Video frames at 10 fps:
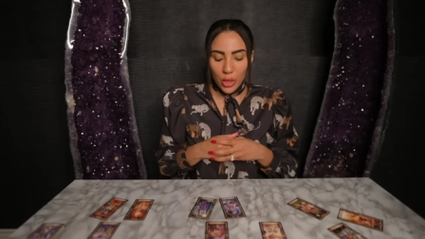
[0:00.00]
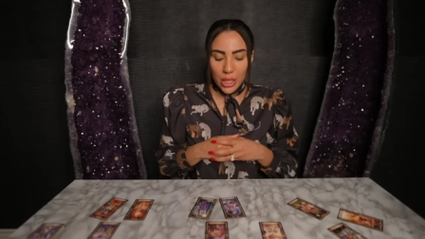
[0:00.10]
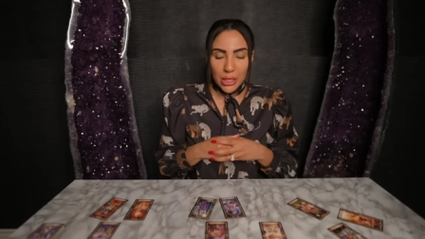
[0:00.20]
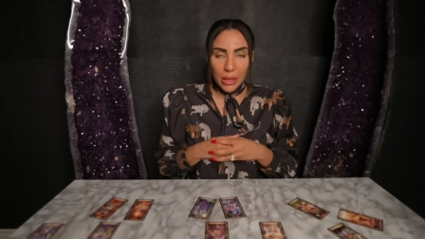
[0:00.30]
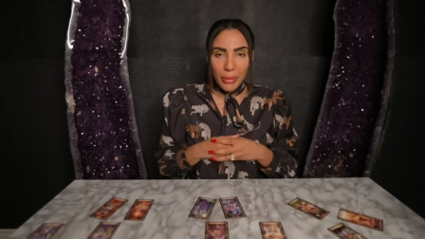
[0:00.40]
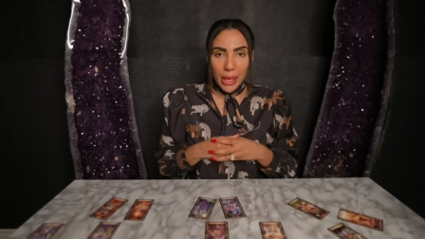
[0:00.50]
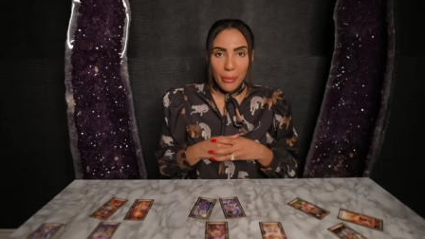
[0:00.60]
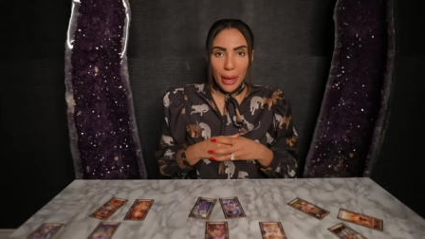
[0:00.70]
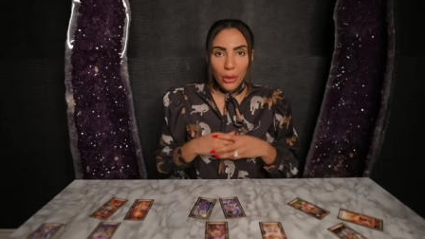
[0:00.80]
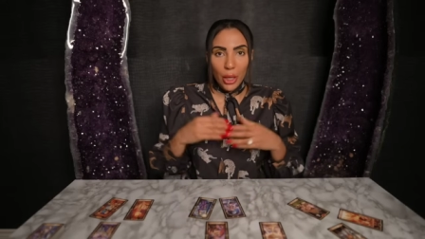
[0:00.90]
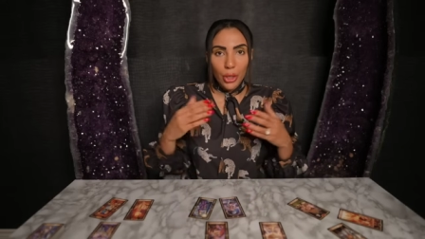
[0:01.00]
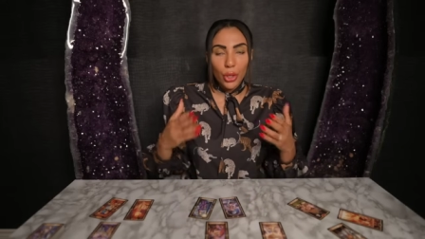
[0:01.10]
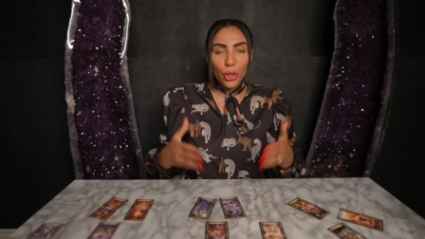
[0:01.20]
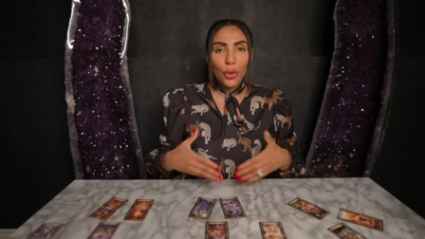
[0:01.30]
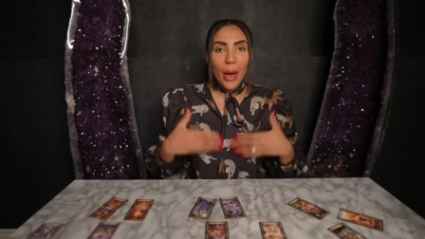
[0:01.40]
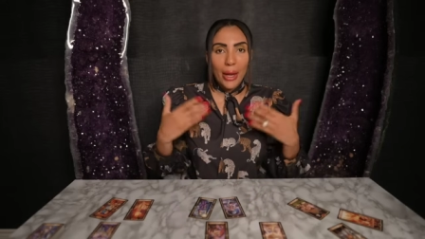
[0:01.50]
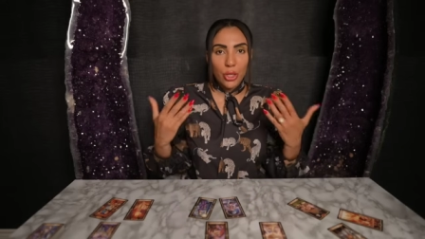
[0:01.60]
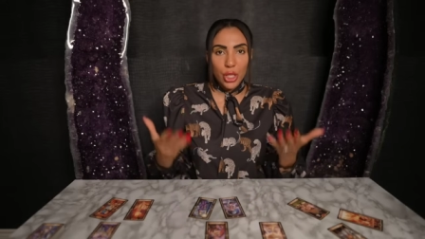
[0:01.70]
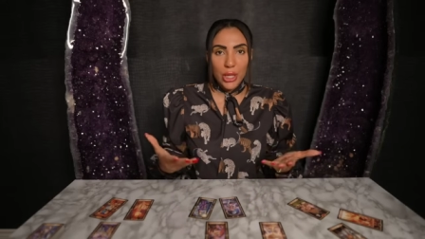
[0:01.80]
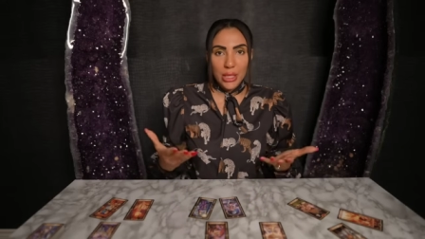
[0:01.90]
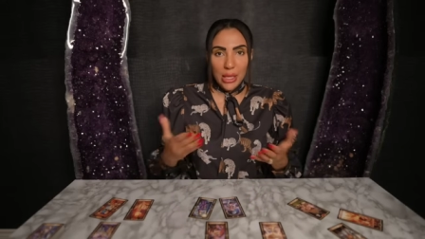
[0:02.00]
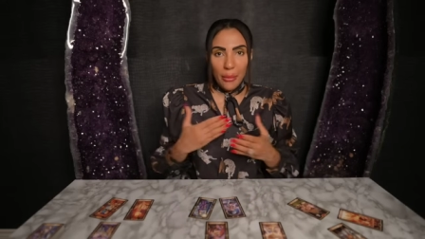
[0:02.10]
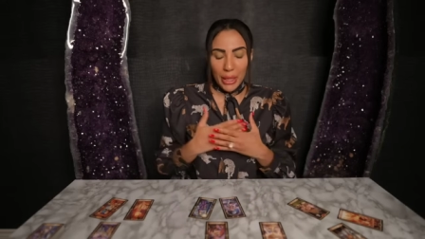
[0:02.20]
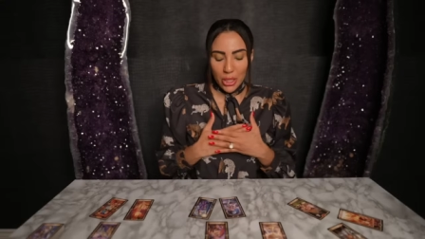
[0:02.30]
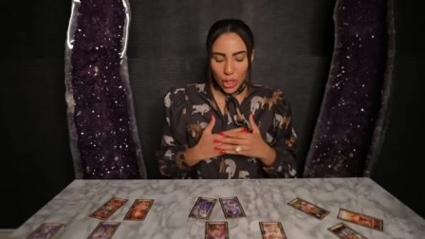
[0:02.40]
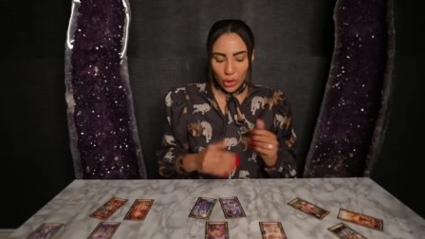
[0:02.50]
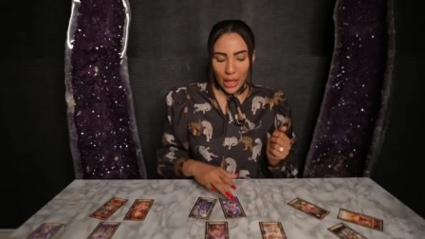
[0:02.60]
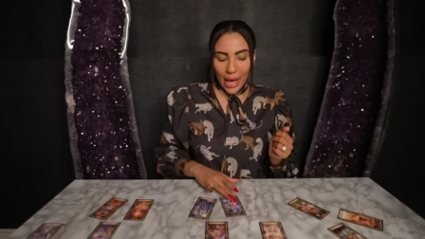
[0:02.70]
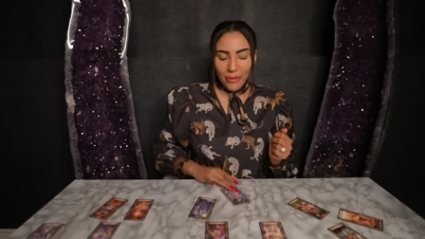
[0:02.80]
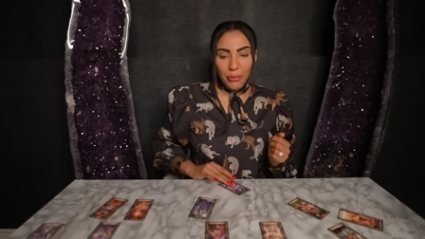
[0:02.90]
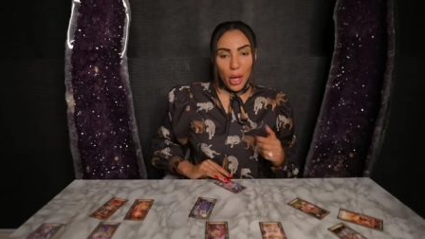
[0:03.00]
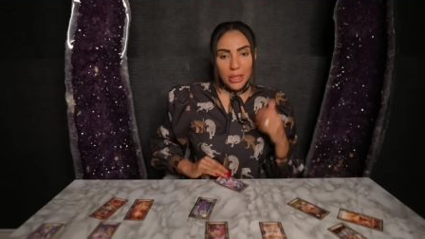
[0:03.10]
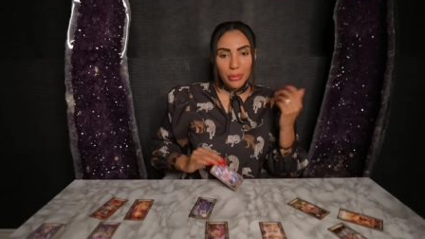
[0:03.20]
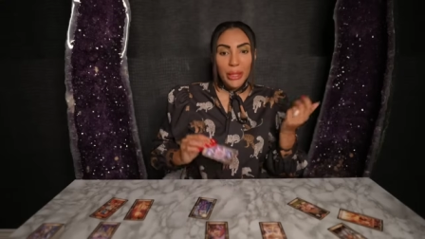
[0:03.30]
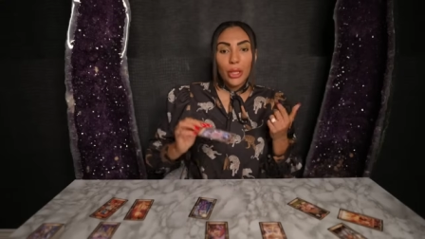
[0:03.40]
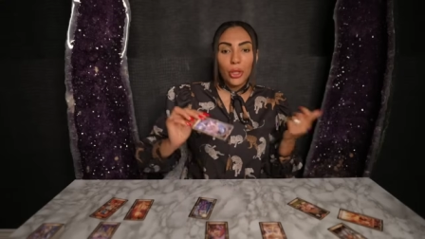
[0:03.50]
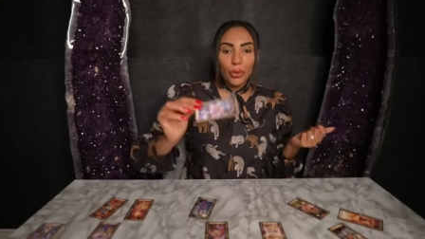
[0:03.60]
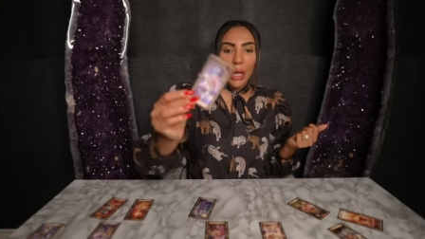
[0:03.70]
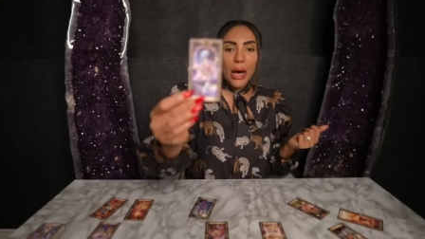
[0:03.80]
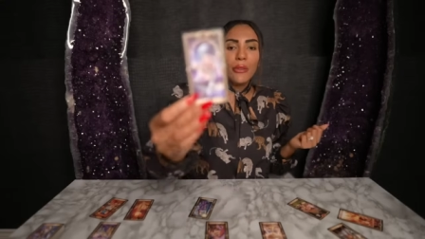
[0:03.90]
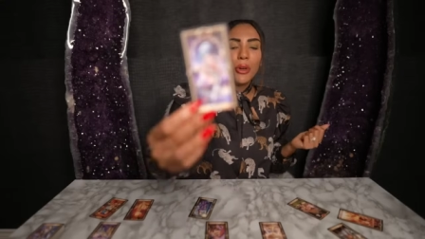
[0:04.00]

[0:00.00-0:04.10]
this could be about a new energy that's coming into your life, possibly a new love